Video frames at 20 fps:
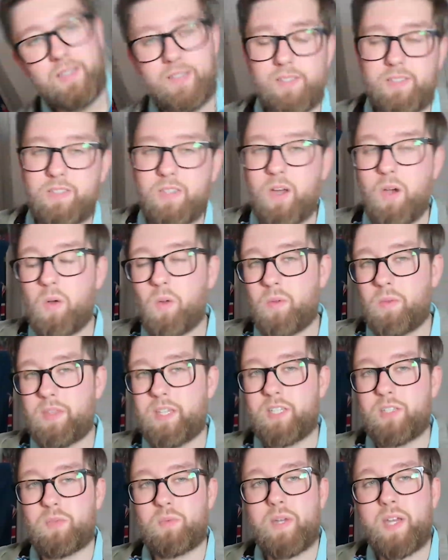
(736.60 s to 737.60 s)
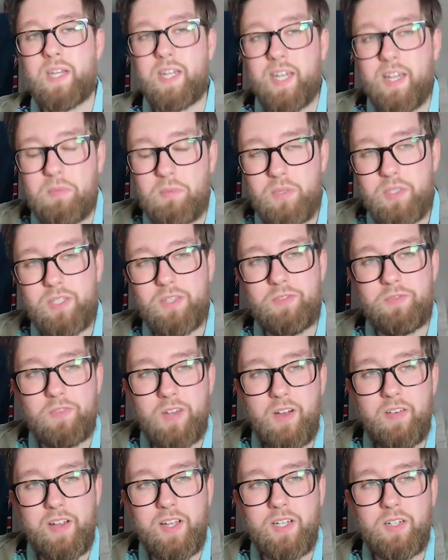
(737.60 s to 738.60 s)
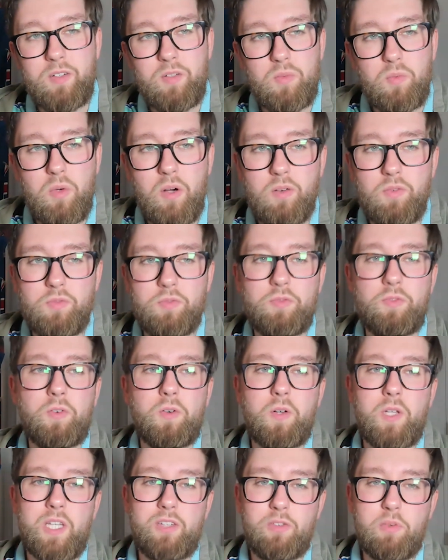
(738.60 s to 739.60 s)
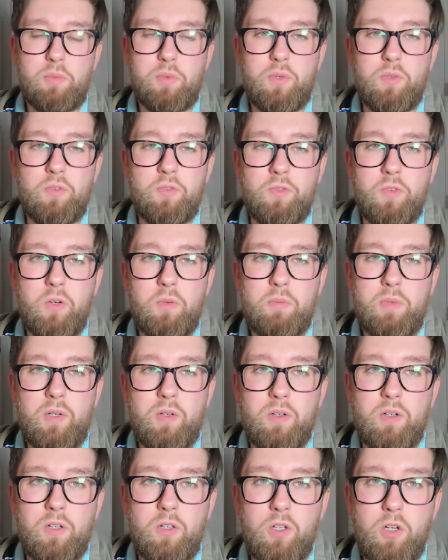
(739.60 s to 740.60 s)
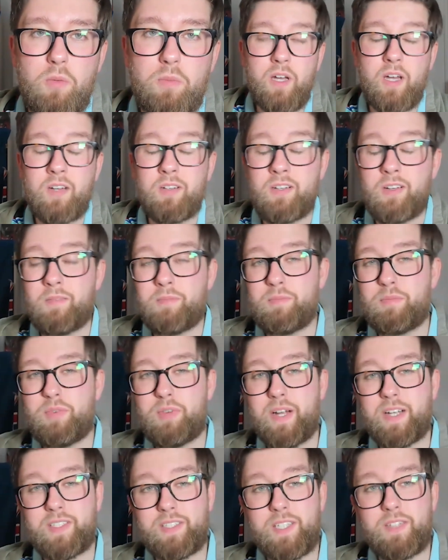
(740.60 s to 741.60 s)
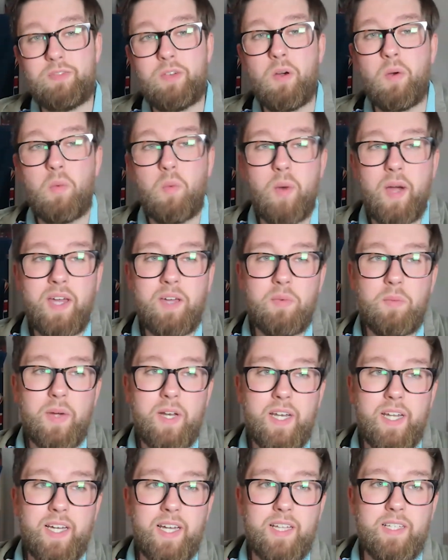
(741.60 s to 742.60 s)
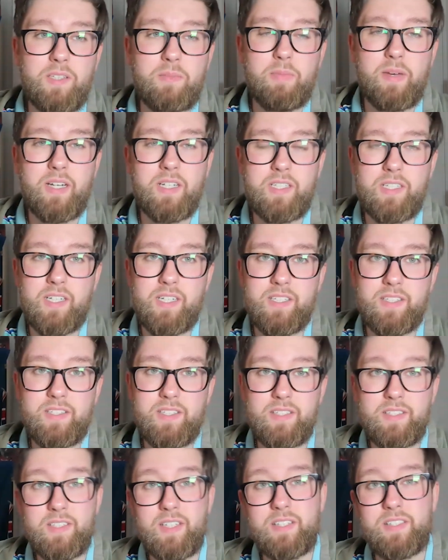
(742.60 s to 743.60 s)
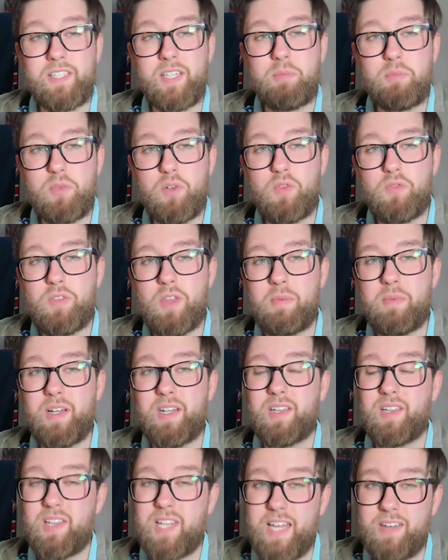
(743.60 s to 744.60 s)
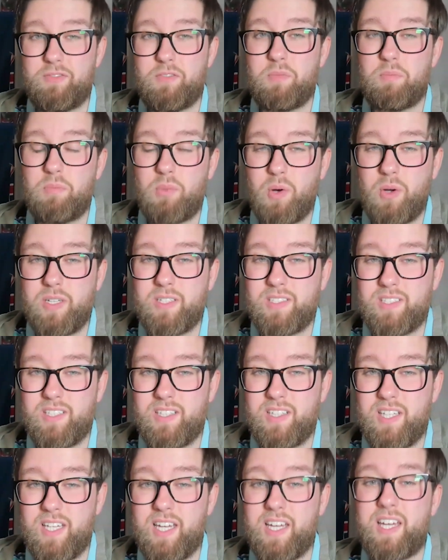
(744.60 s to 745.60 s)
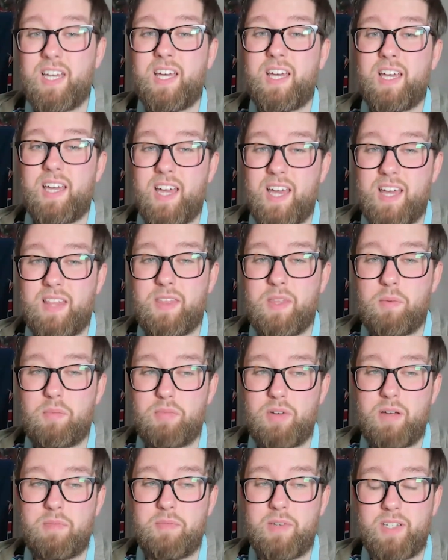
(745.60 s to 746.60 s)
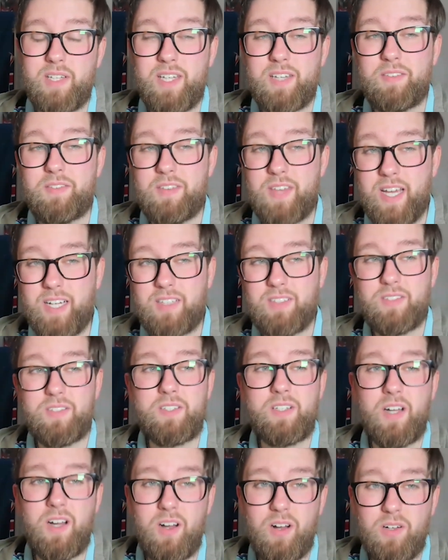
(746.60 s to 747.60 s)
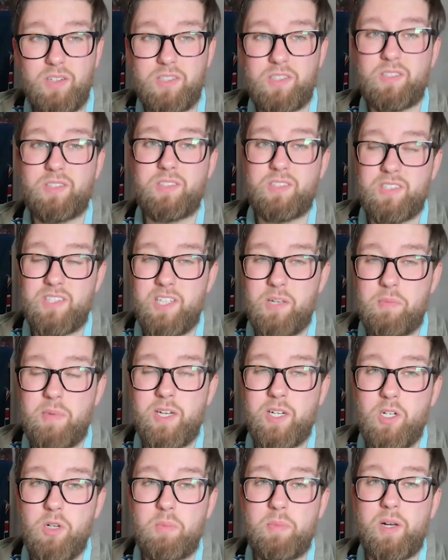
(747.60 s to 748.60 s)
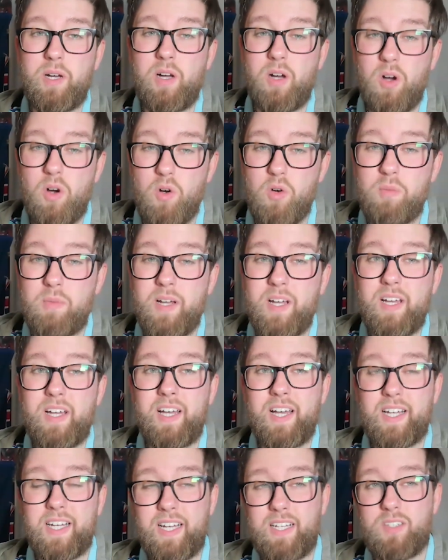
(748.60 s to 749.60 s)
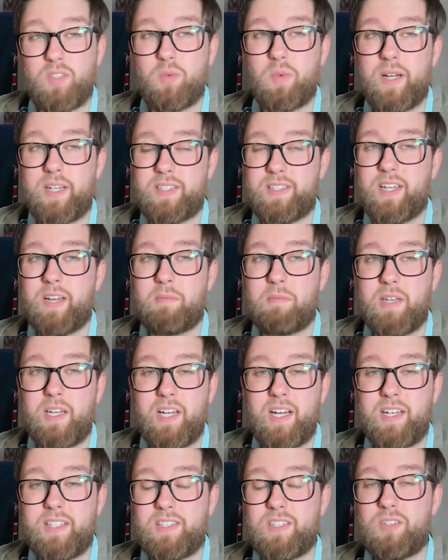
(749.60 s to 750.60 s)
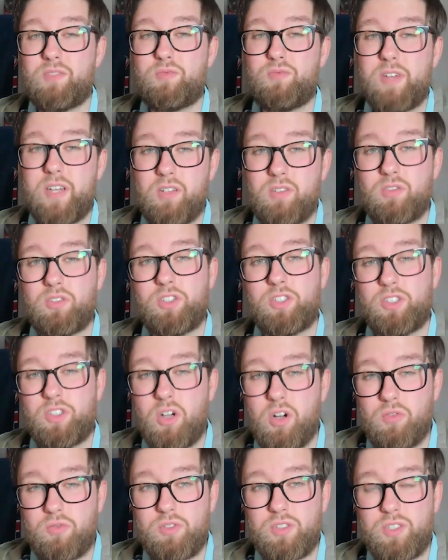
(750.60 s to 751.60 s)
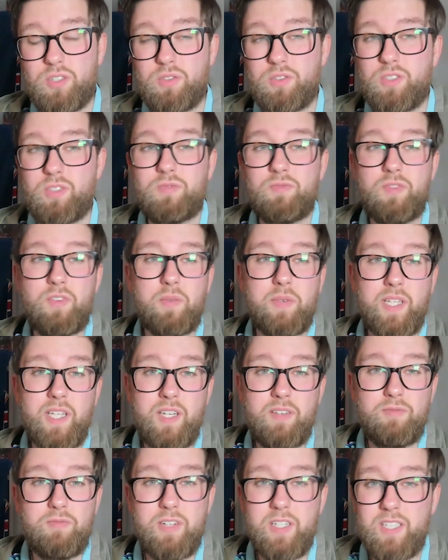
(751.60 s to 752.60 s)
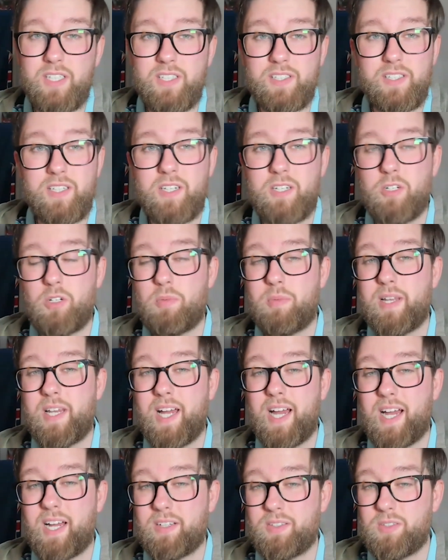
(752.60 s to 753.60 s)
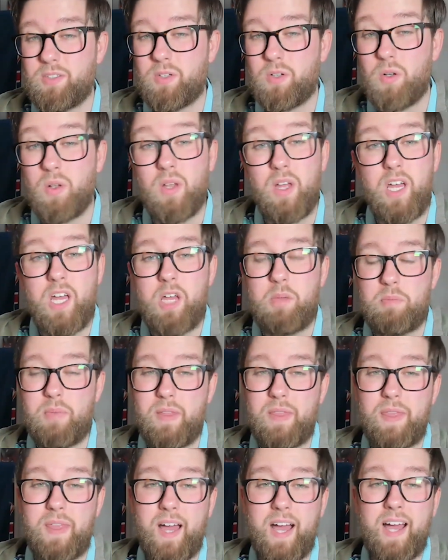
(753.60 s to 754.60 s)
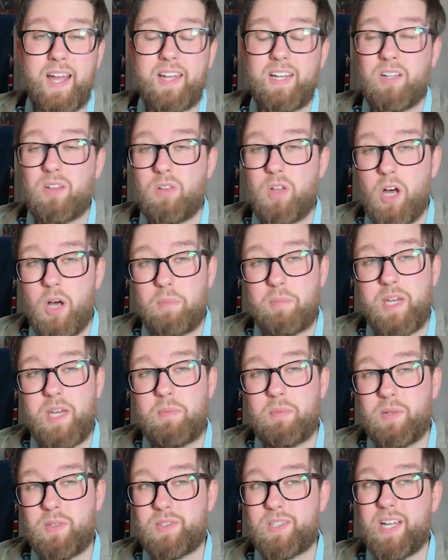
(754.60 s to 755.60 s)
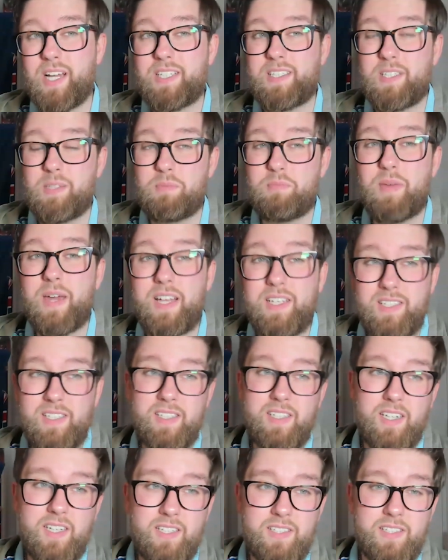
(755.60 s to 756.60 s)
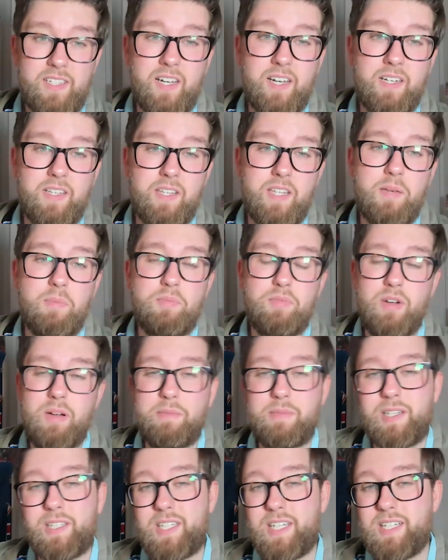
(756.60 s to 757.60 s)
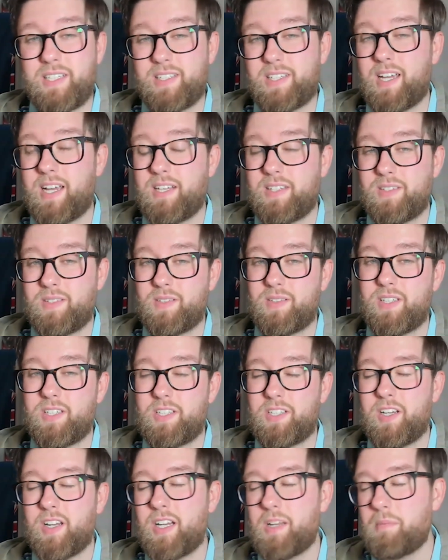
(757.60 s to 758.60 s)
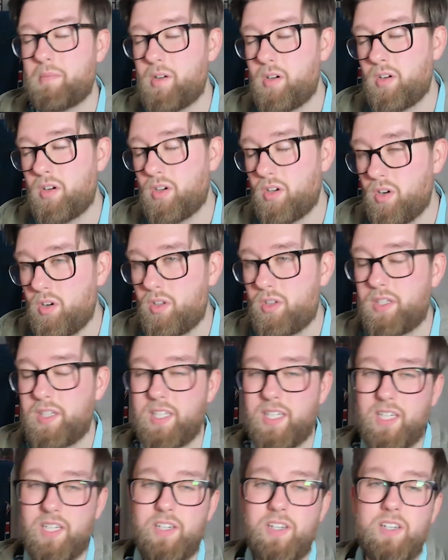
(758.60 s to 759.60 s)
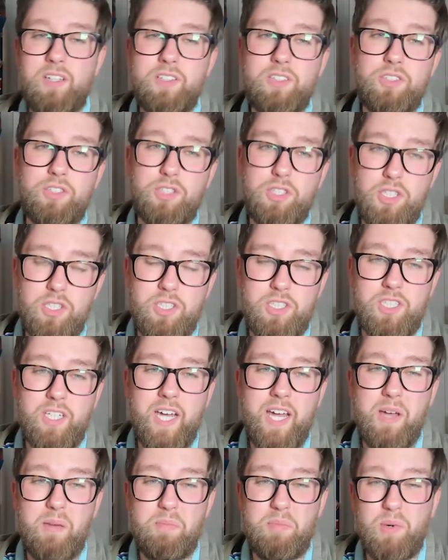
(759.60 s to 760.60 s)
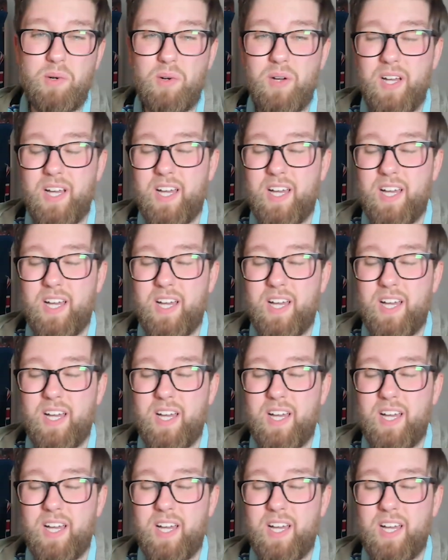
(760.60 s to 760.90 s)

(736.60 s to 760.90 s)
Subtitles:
So, this weekend was a very good one for Liverpool Football Club. An impressive away win against Manchester City moved them 11 points clear in the Premier League. Thanks to Arsenal slipping up at home against West Ham United. A real shock result, something we didn't really see coming at all. But that, in a lot of people's eyes, has basically decided the Premier League title this year. And I'm not calling the curtains just yet, but